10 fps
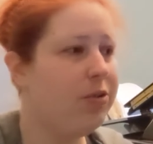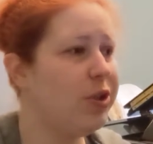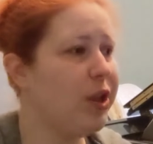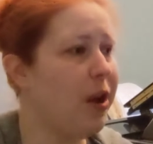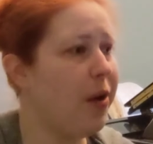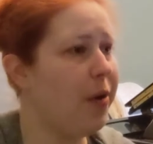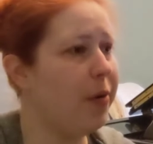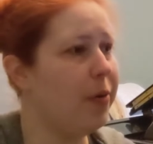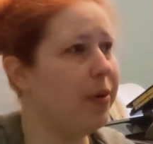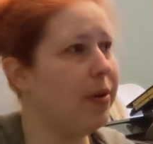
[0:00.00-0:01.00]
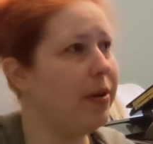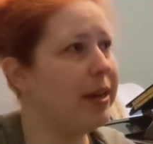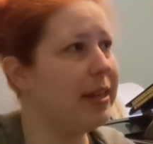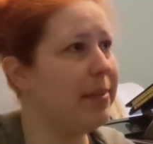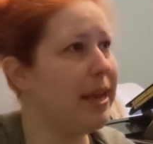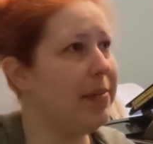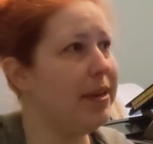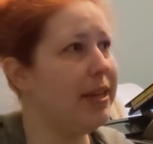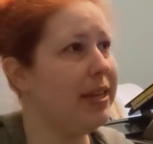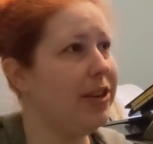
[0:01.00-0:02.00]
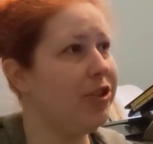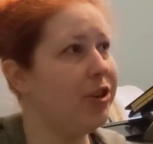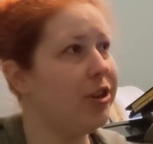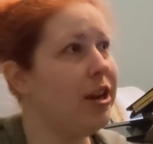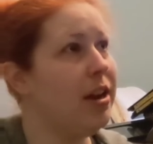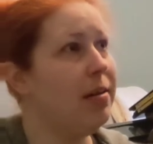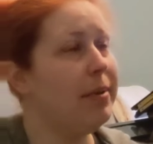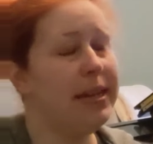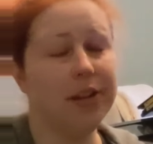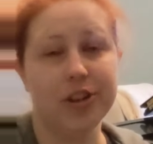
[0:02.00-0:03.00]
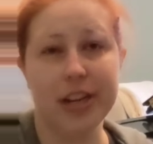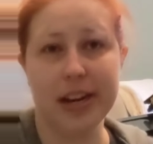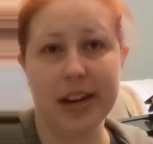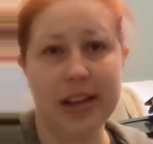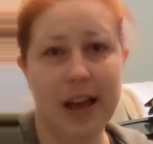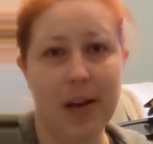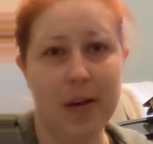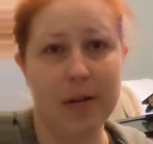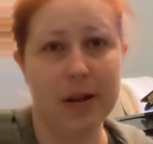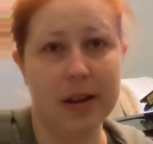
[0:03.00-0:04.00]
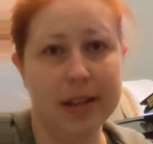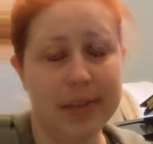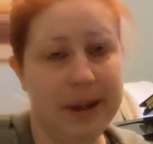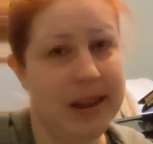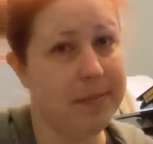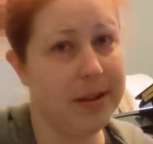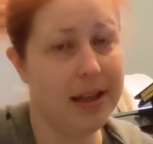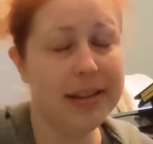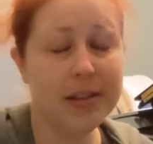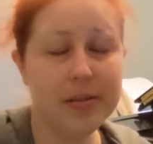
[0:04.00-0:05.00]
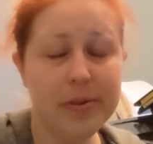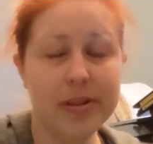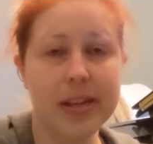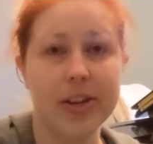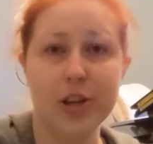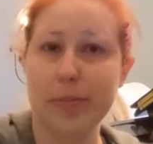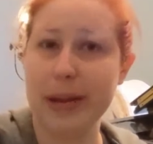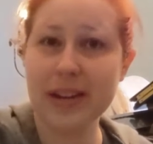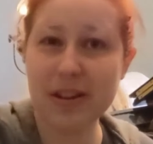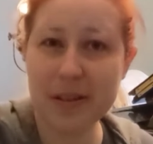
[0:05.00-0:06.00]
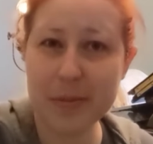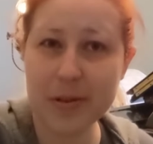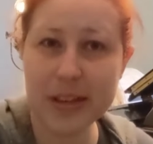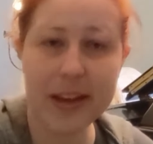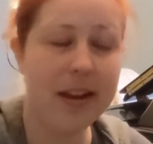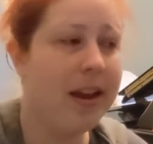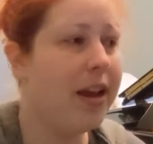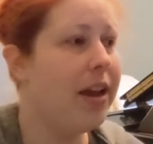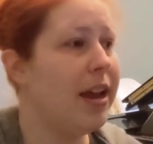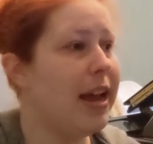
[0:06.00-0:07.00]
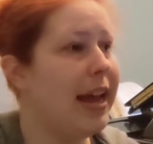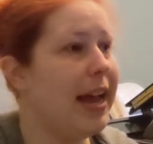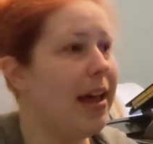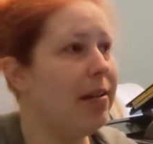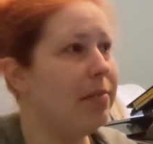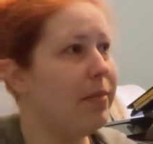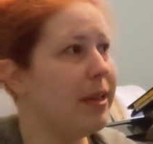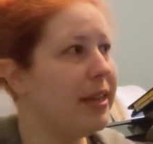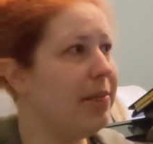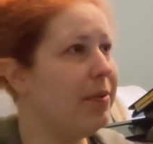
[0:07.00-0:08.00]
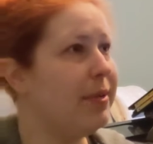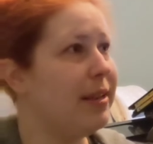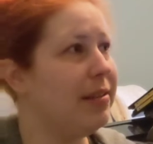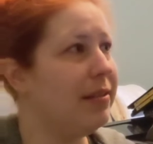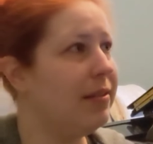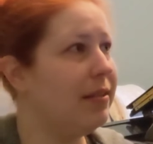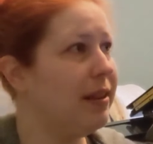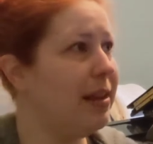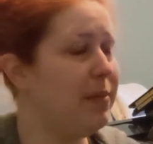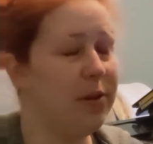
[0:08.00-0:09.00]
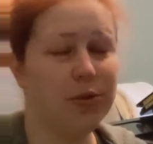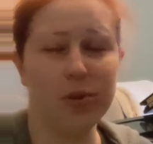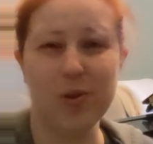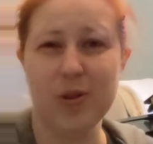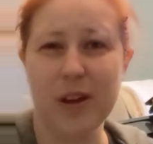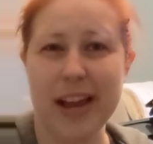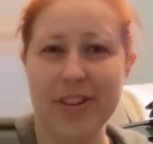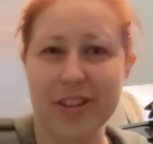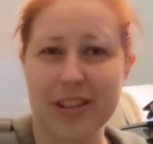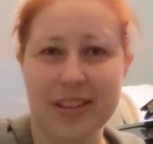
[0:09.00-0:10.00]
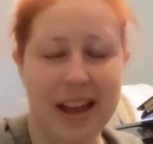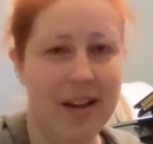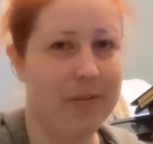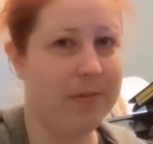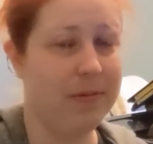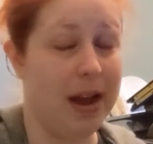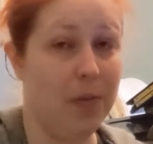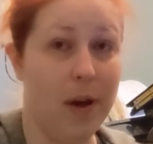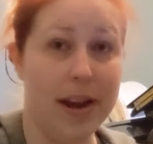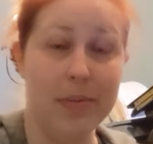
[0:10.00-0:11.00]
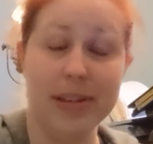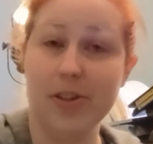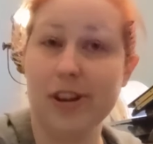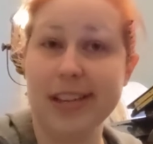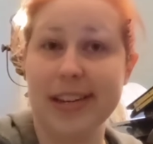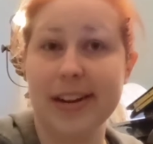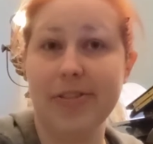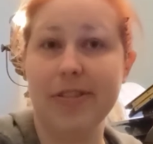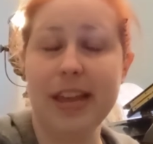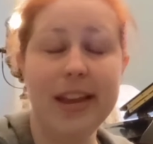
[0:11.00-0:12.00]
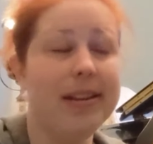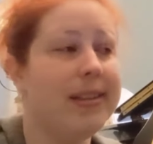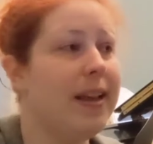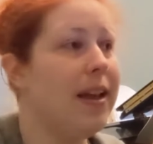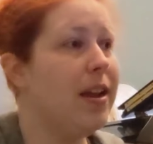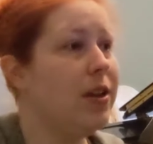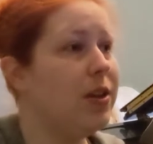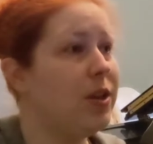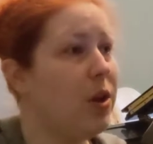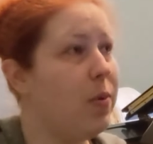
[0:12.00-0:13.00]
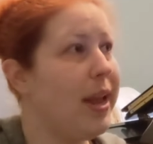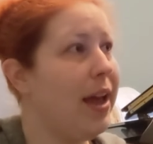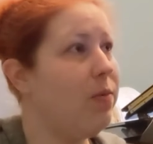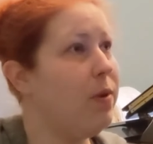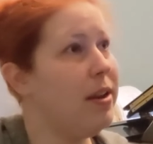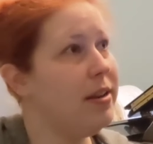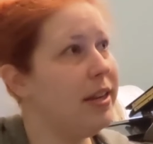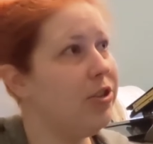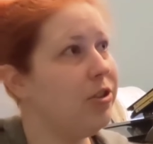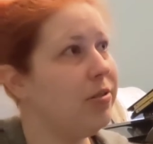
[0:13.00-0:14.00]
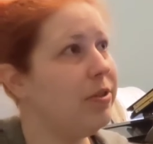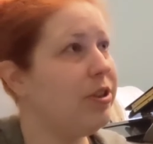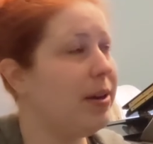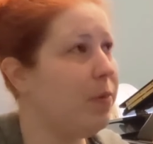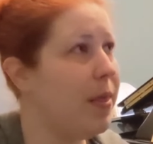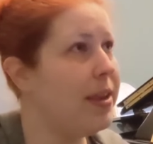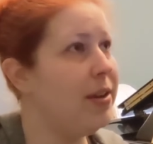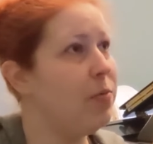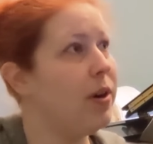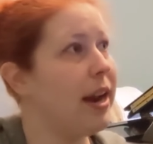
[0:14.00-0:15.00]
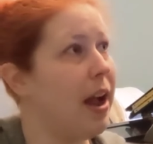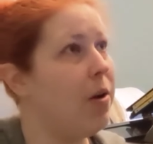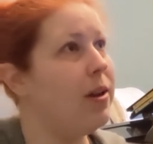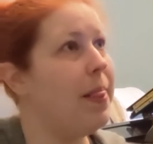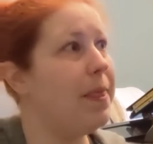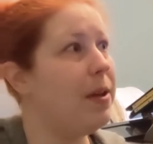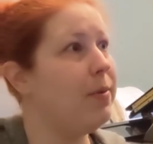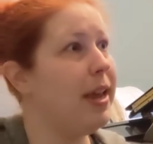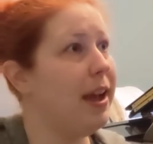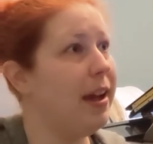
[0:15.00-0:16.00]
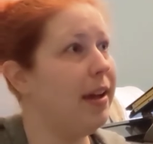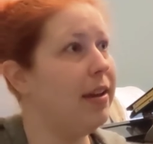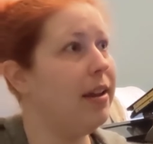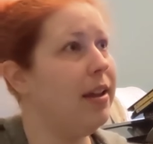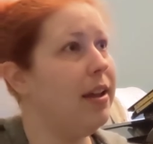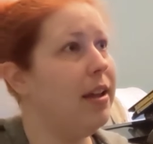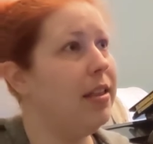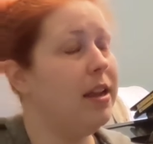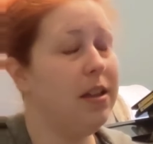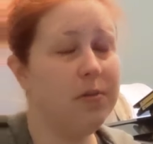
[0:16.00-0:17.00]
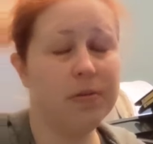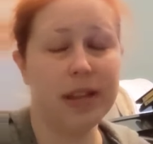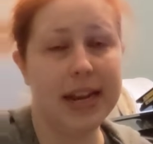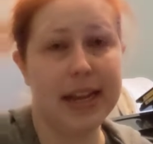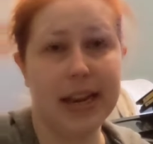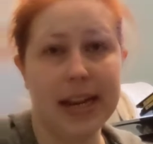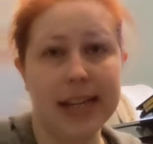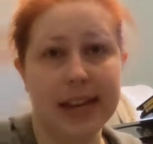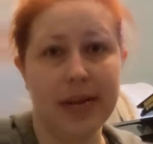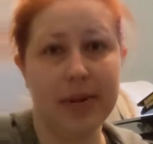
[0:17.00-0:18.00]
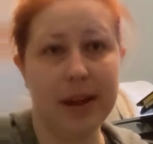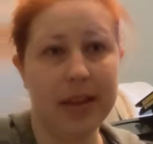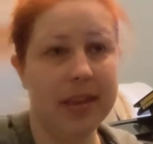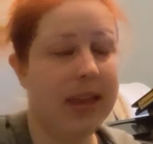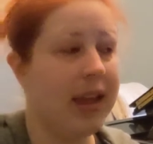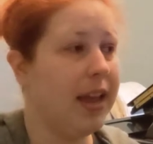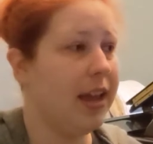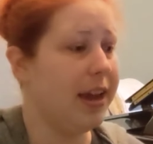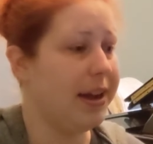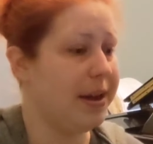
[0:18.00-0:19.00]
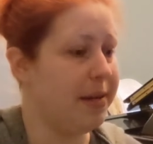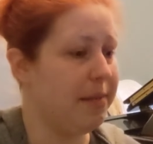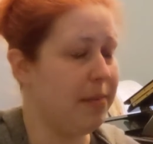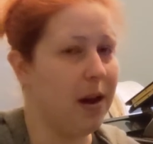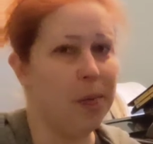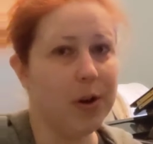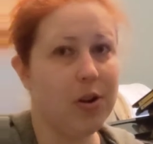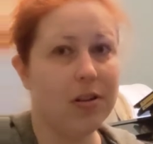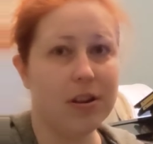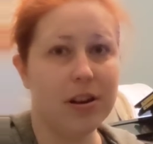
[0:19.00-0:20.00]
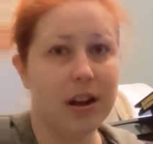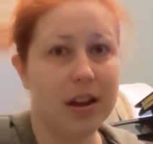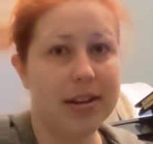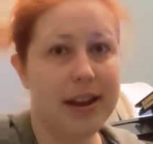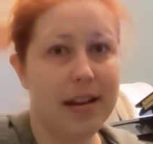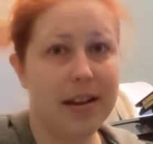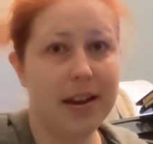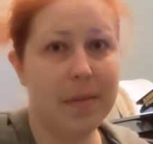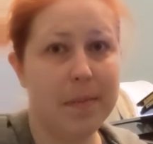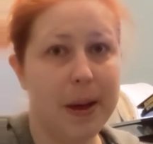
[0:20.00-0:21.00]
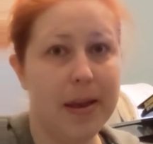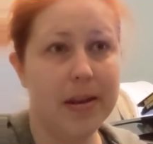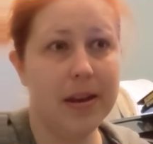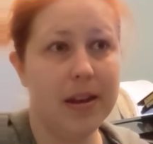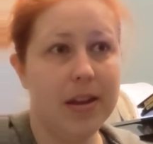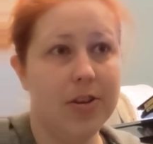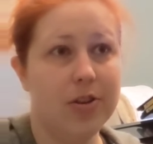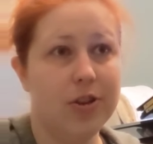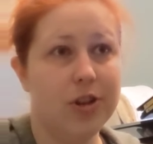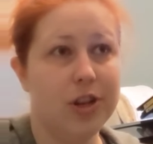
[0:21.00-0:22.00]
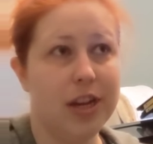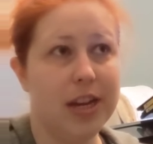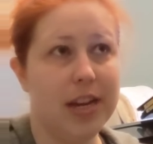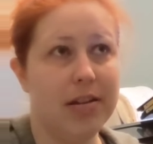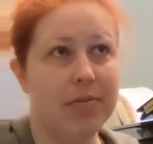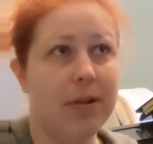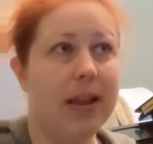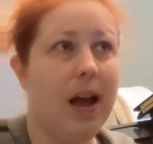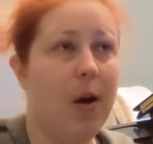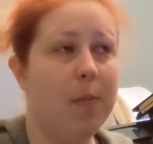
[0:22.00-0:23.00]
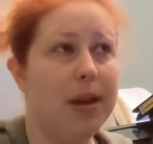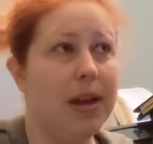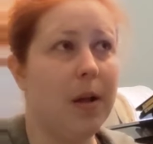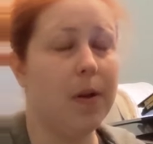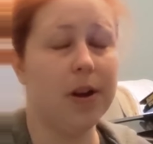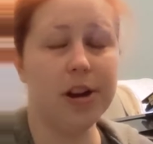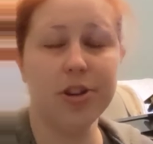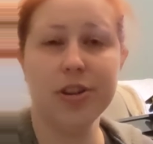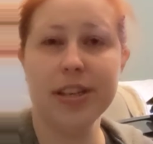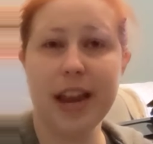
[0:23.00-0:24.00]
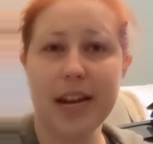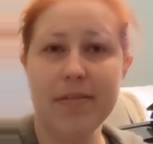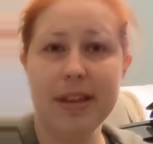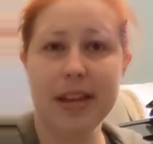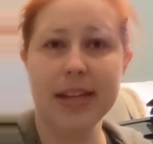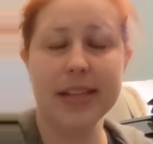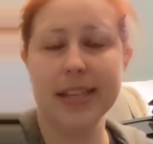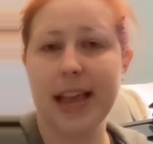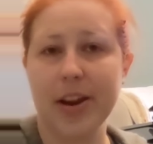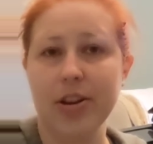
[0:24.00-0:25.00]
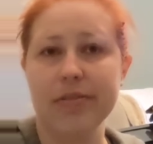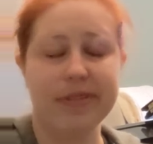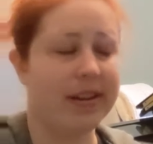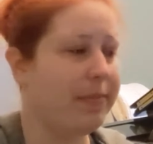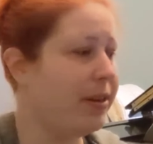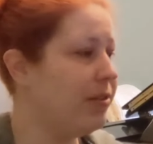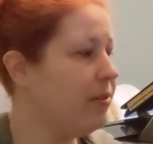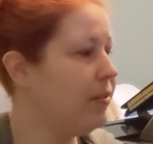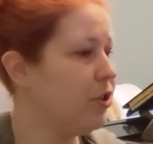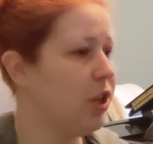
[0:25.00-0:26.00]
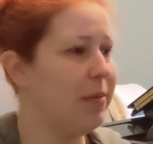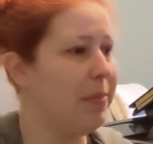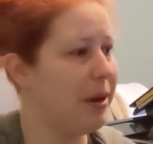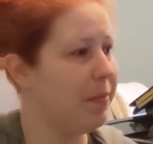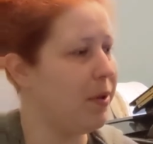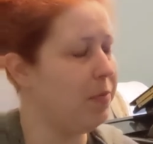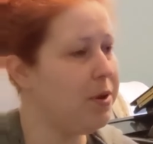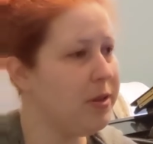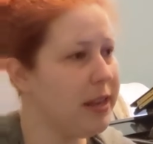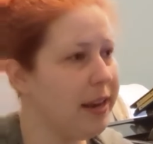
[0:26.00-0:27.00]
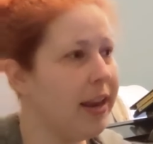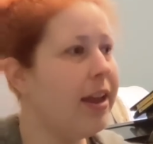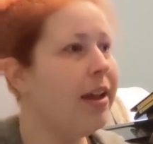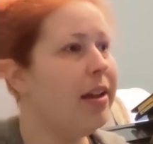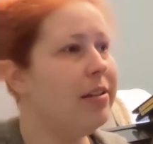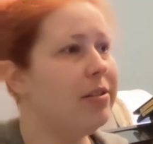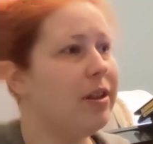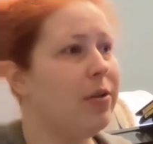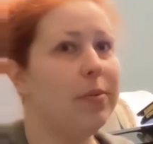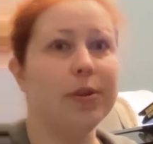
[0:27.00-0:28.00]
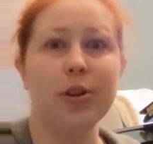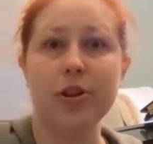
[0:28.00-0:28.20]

So as I became a teenager, my teacher didn't allow us to play anything but classical music, and she picked all the music. And by the time I was in late middle school, I just thought I was interested in other things. So we had one teacher, we tried one that didn't work out, and then we had the other lady that I studied with. My mom would call her an odd duck, but She really helped me on the artistry side of things because I had good fundamentals. She let me pick my own music. So it was a